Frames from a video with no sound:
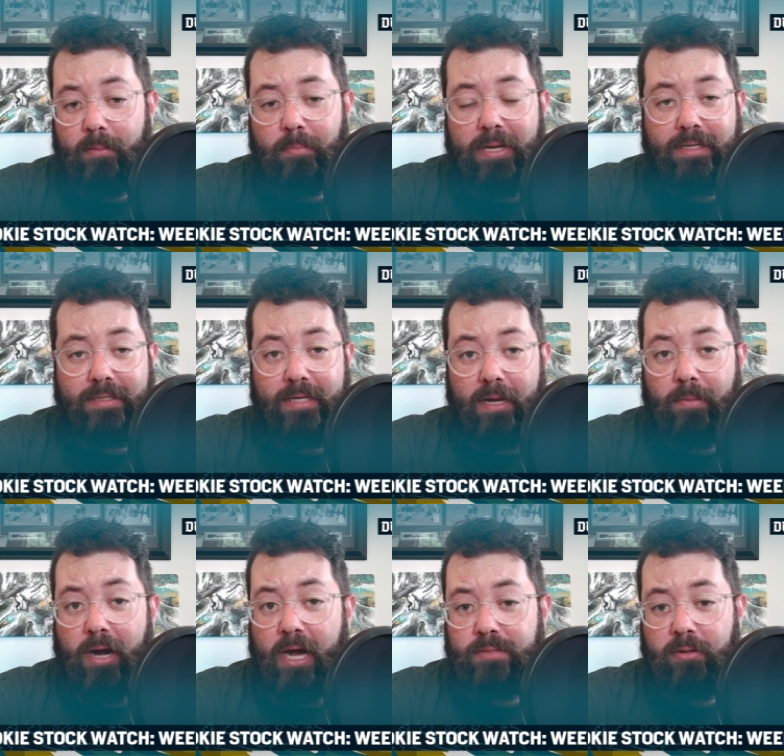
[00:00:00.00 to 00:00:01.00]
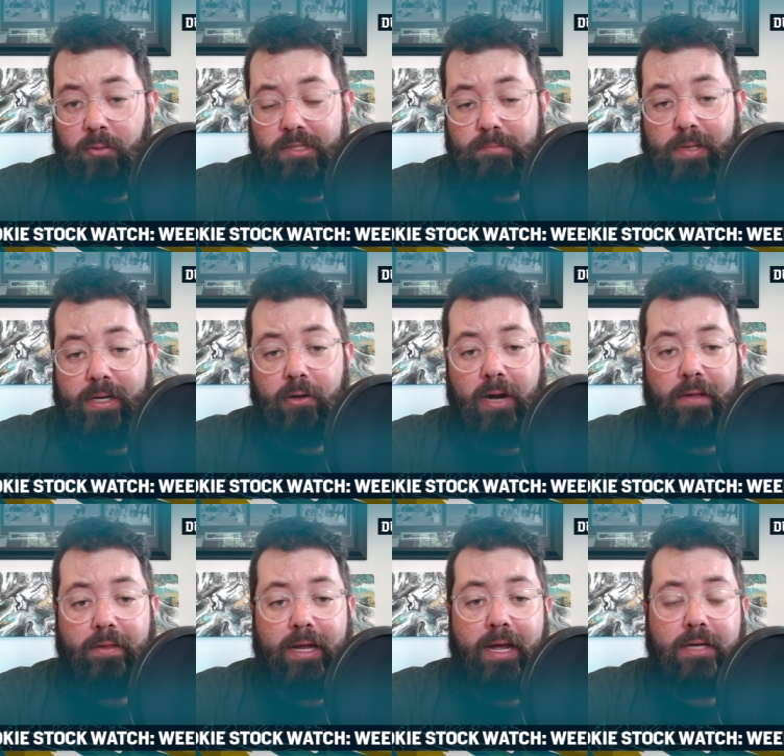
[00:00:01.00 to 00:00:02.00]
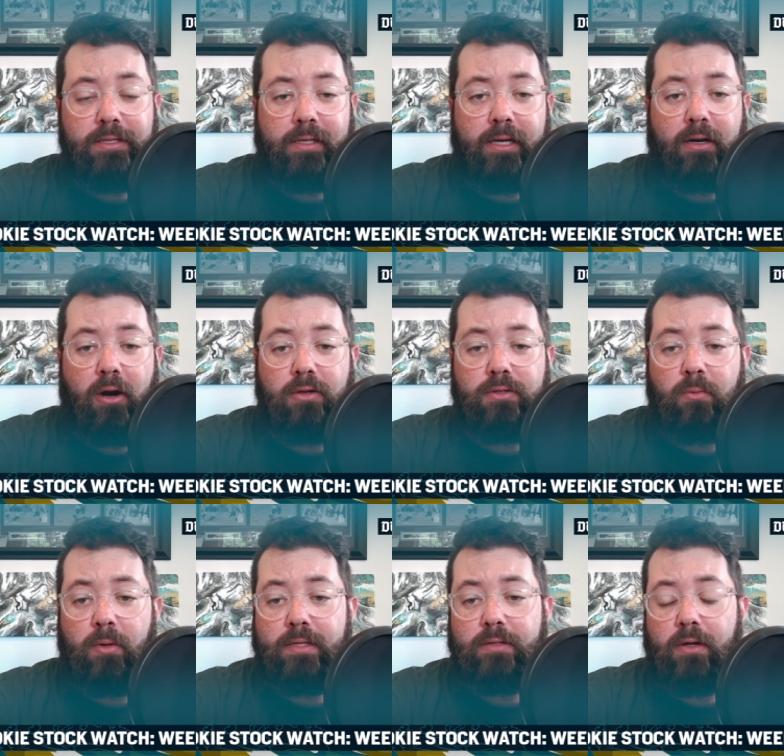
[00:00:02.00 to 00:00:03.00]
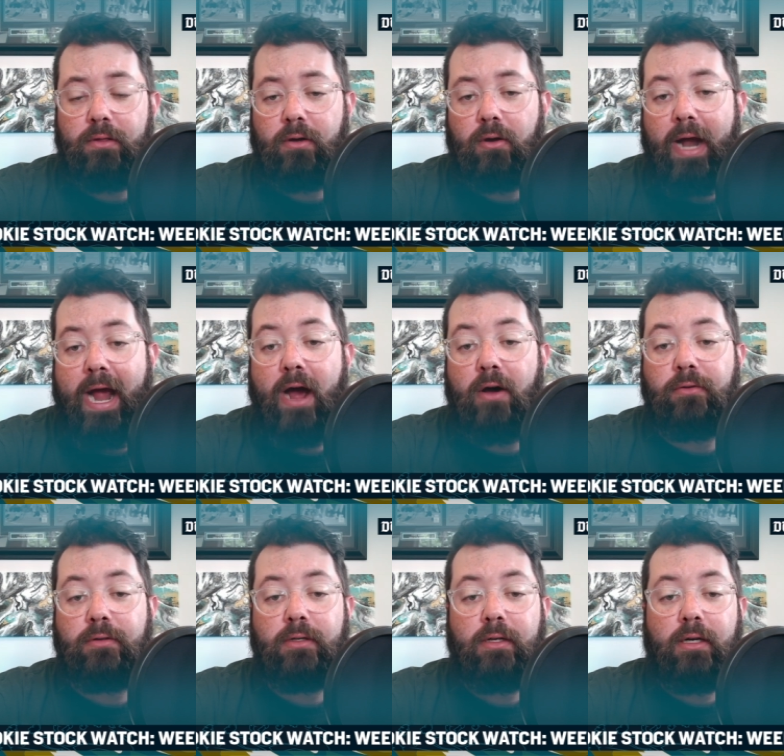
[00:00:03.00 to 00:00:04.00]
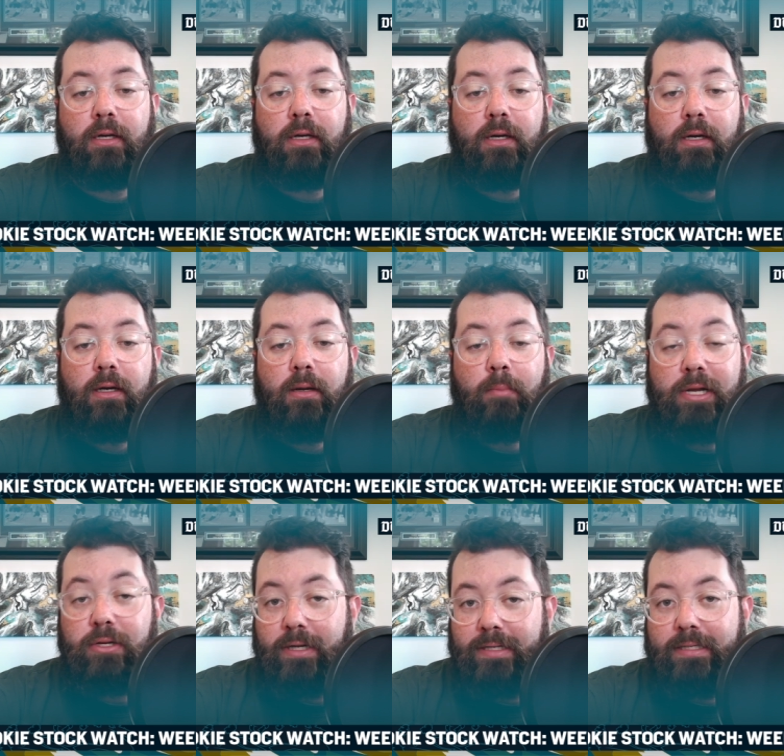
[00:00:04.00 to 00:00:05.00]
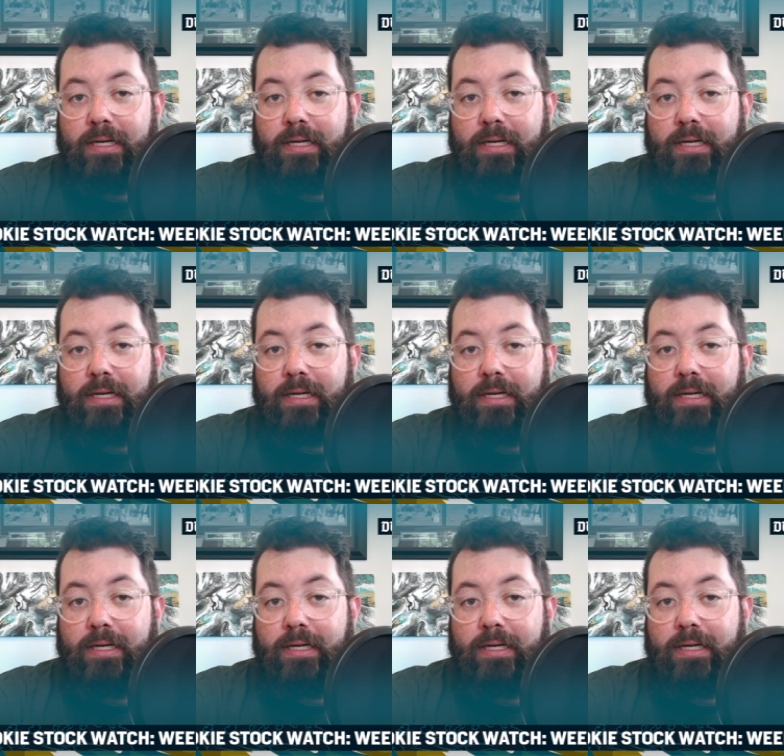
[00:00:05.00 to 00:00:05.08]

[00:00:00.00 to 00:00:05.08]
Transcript: beat Sam Cosme with speed around the edge and get Carson Wentz on the ground. But you did see